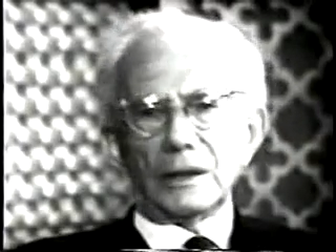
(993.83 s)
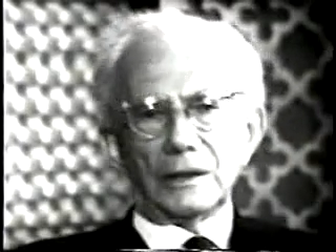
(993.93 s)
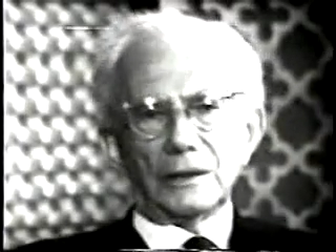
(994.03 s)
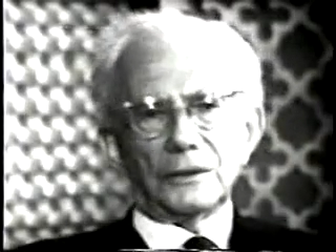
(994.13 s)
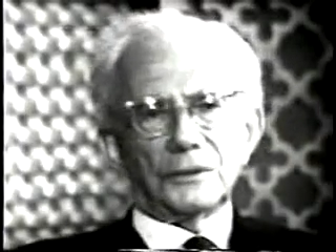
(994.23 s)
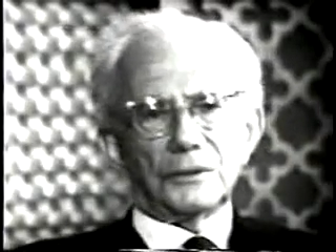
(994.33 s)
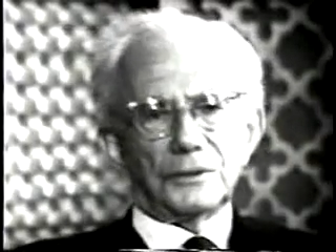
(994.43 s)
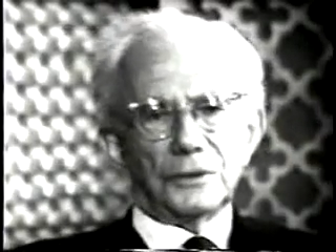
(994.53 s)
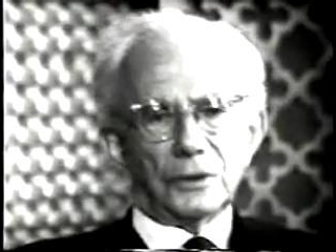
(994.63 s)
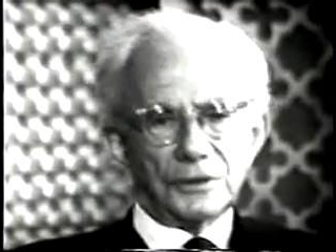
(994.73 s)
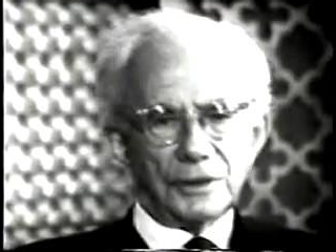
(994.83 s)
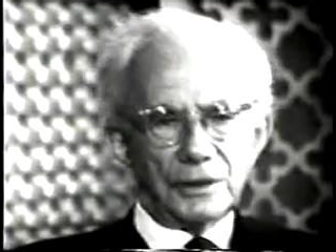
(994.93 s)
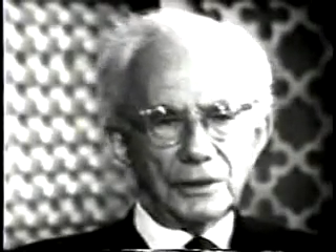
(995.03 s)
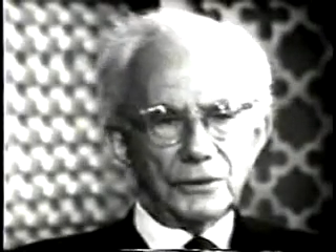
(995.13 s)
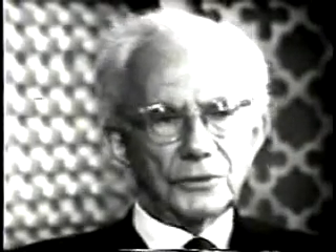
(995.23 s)
and the
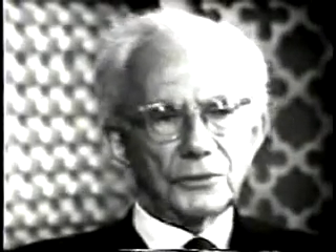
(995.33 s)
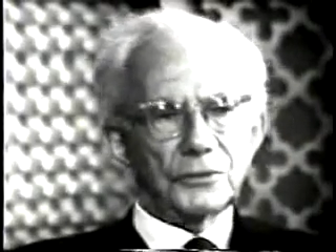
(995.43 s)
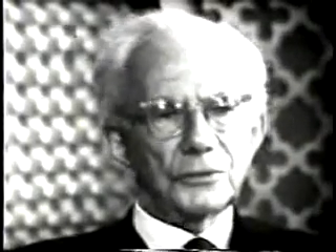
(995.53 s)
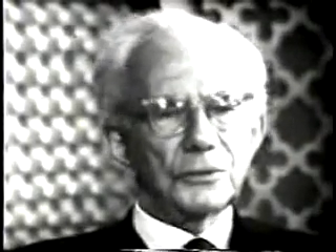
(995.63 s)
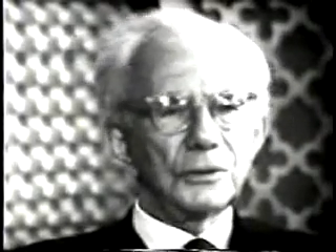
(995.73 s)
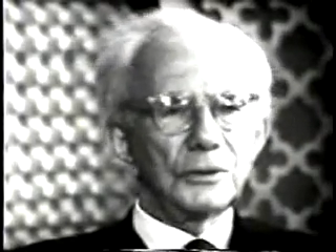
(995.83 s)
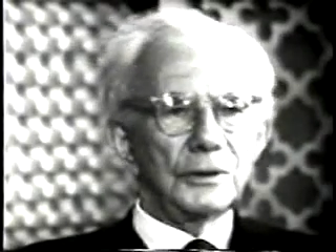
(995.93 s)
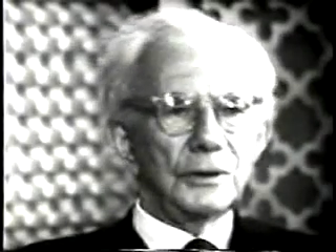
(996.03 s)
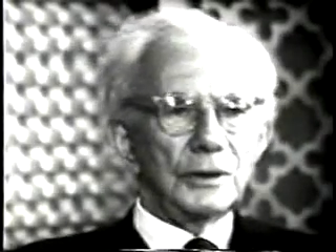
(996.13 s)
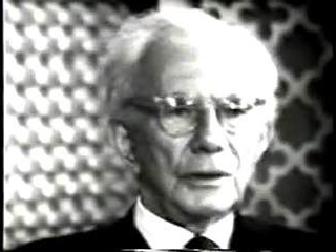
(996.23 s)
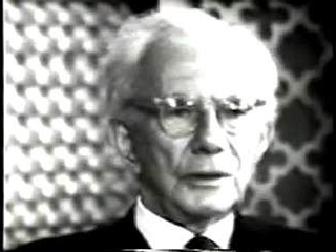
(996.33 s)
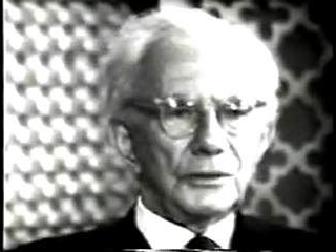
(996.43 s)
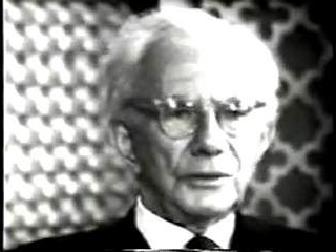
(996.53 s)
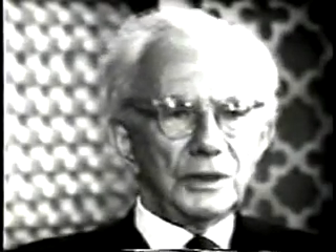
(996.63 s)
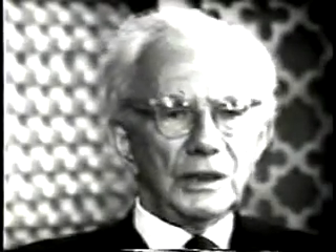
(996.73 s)
other is
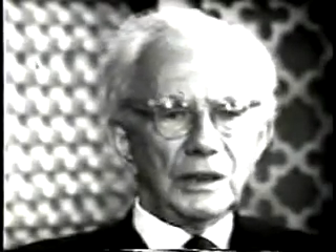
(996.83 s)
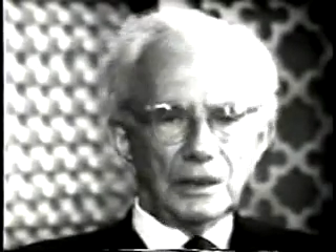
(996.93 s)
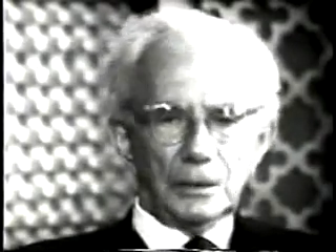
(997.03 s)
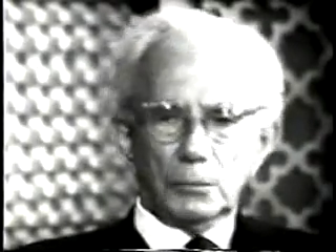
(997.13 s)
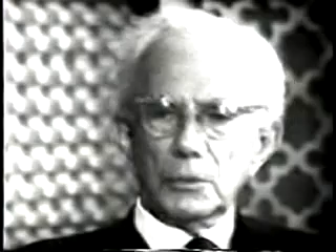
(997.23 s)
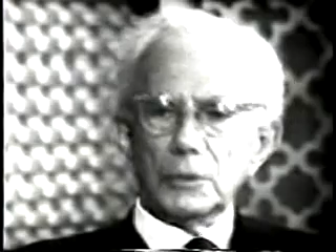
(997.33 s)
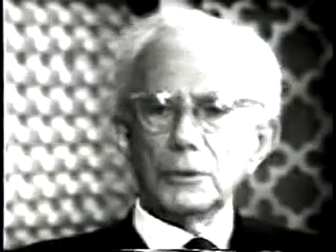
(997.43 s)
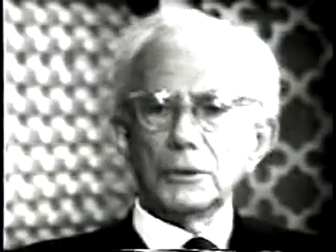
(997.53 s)
the aim.